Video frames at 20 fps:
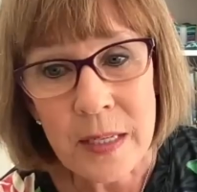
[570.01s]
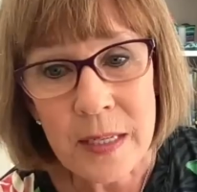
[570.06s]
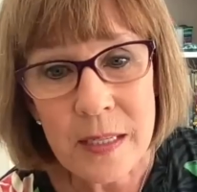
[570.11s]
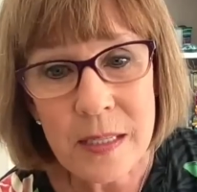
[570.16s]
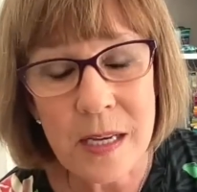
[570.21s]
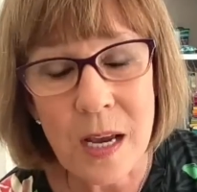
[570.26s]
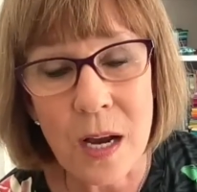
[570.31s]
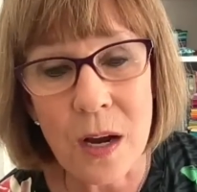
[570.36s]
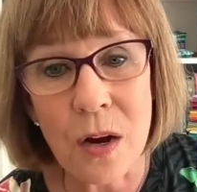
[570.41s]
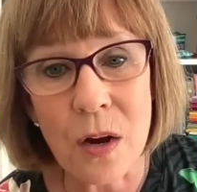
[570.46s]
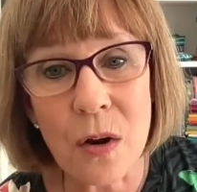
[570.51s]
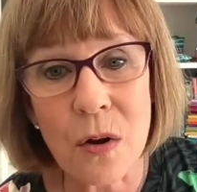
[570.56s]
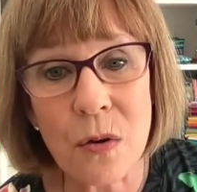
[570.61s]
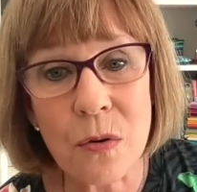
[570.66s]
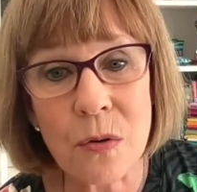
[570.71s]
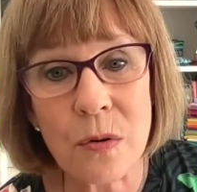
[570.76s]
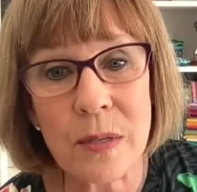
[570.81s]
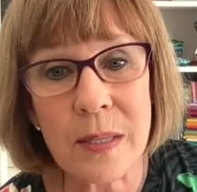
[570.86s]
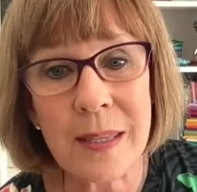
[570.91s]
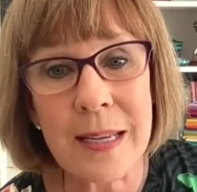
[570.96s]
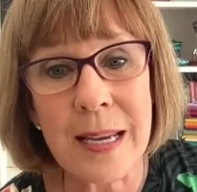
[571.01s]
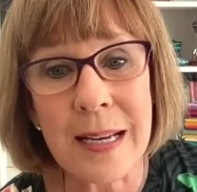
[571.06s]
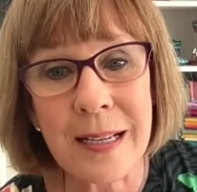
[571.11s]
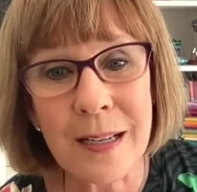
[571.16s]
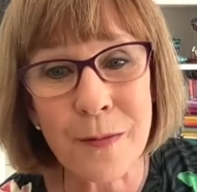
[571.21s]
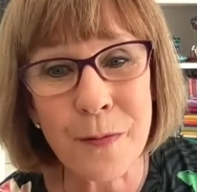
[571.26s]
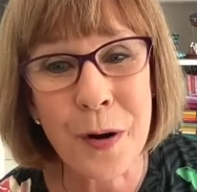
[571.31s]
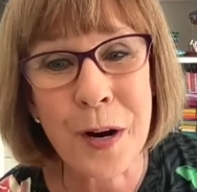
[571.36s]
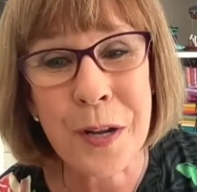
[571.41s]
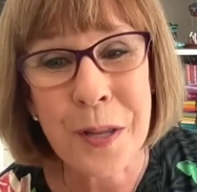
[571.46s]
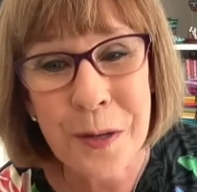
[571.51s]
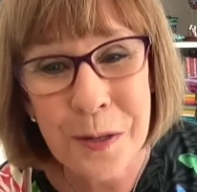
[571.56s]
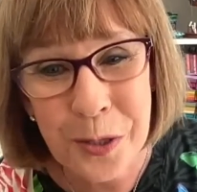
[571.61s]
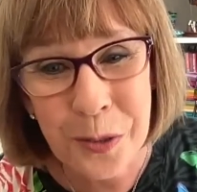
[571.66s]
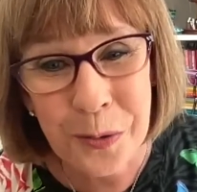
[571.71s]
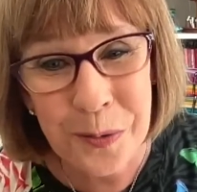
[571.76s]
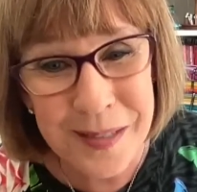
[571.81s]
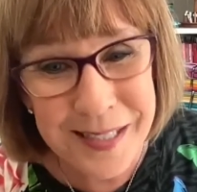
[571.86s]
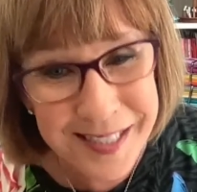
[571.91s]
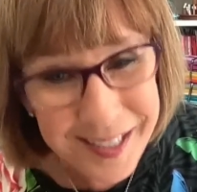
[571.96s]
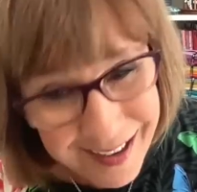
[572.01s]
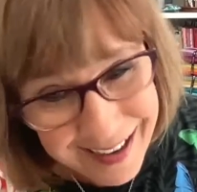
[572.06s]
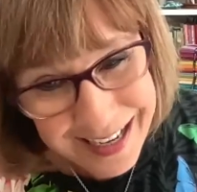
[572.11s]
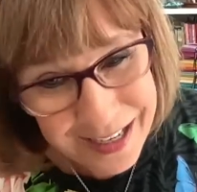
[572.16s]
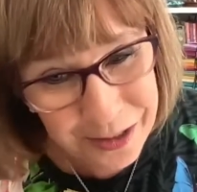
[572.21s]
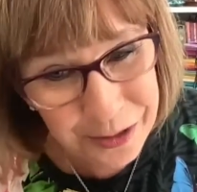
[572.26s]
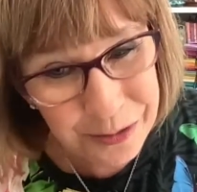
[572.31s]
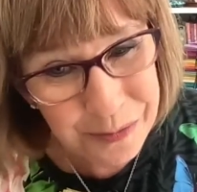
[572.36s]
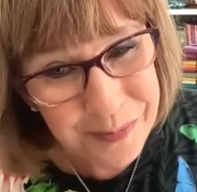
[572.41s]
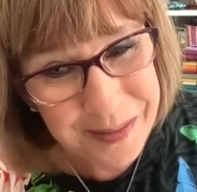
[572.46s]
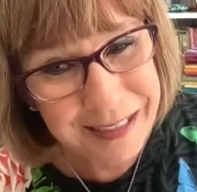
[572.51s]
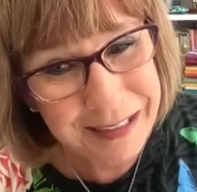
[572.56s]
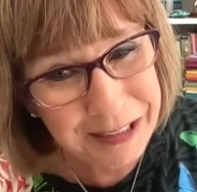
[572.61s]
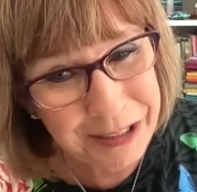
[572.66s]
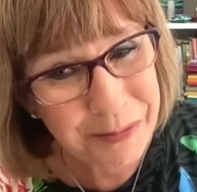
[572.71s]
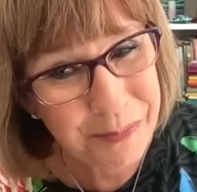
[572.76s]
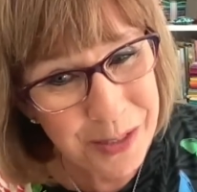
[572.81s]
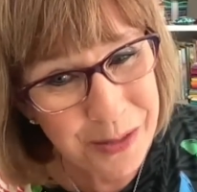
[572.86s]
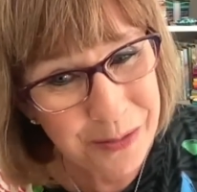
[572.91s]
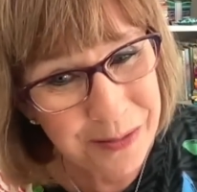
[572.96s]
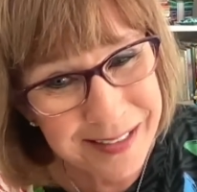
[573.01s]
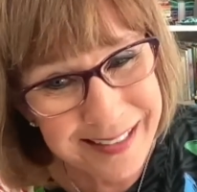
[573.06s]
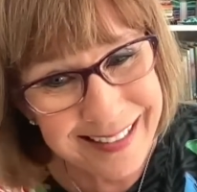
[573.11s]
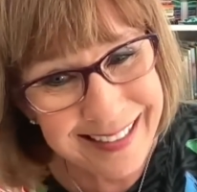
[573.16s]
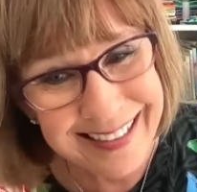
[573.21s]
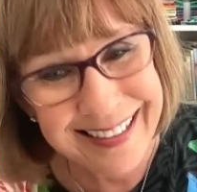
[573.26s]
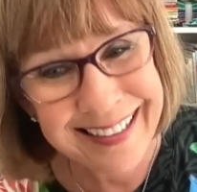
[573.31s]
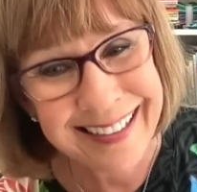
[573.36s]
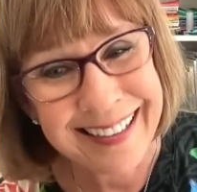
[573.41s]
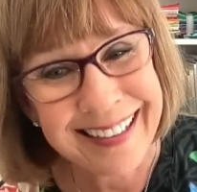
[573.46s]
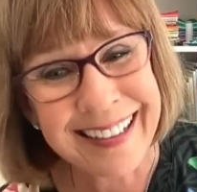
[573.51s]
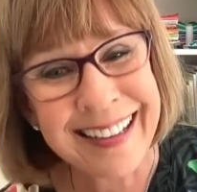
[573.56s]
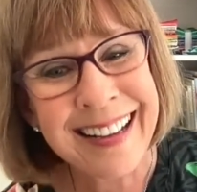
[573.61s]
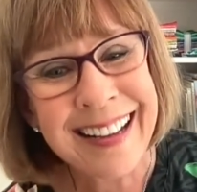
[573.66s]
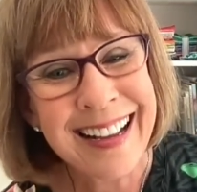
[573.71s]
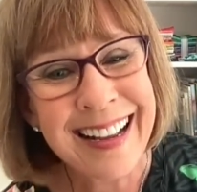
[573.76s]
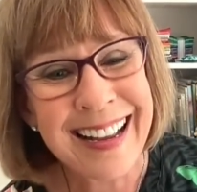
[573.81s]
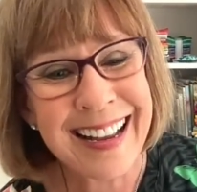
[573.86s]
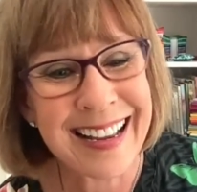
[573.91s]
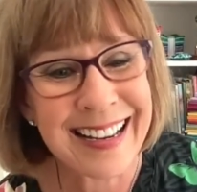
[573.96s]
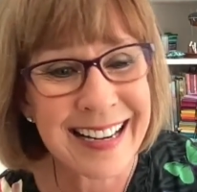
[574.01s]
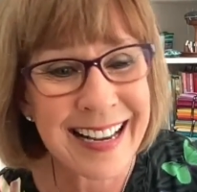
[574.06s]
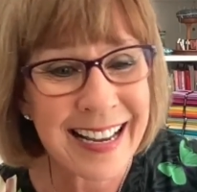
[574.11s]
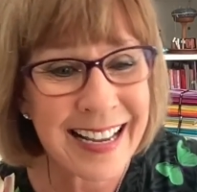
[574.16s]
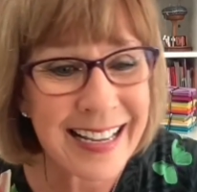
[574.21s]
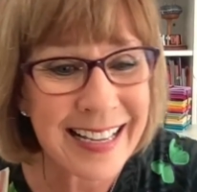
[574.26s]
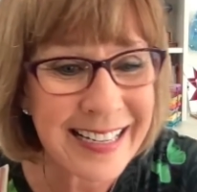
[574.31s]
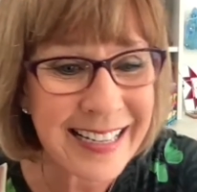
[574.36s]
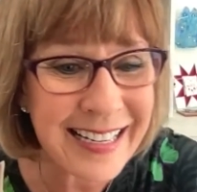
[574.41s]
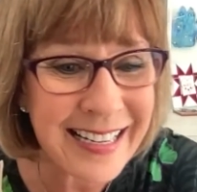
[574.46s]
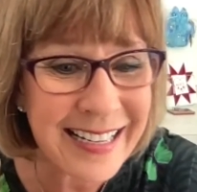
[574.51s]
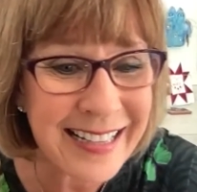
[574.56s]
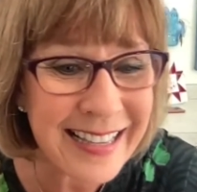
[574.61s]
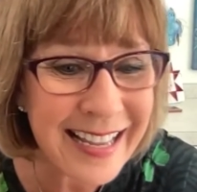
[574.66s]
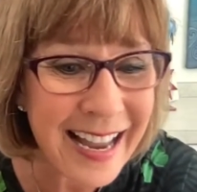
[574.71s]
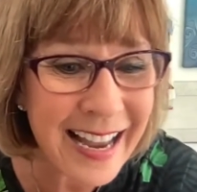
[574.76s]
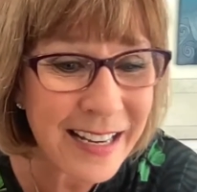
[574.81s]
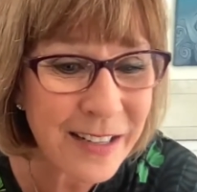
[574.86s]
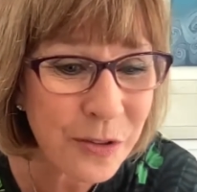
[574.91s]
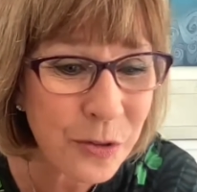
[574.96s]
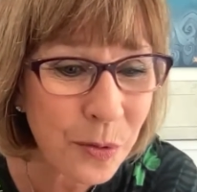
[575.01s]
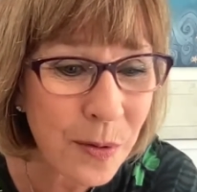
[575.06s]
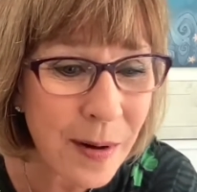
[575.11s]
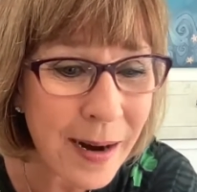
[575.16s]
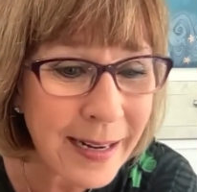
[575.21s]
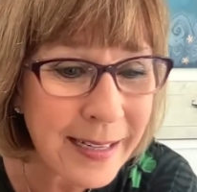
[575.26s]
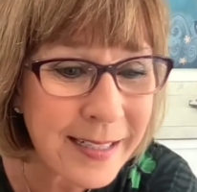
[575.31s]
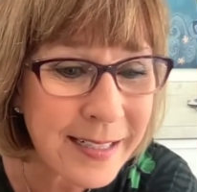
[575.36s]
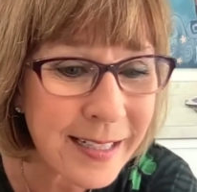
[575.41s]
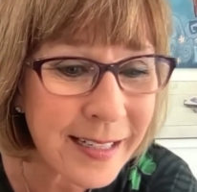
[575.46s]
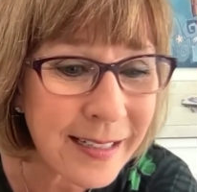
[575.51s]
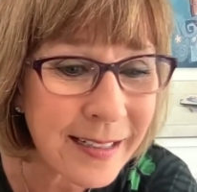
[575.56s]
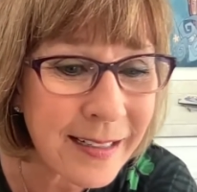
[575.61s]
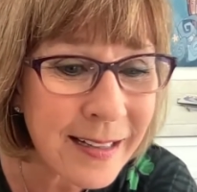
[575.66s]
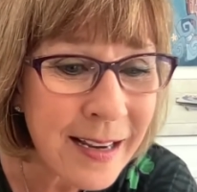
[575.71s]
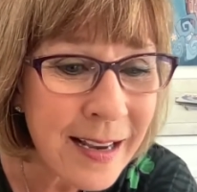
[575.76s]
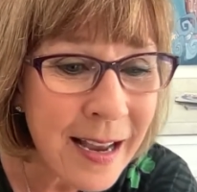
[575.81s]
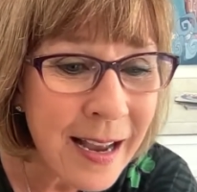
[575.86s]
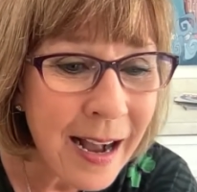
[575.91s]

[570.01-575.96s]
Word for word: So think of where there's a retirement community and head in that direction.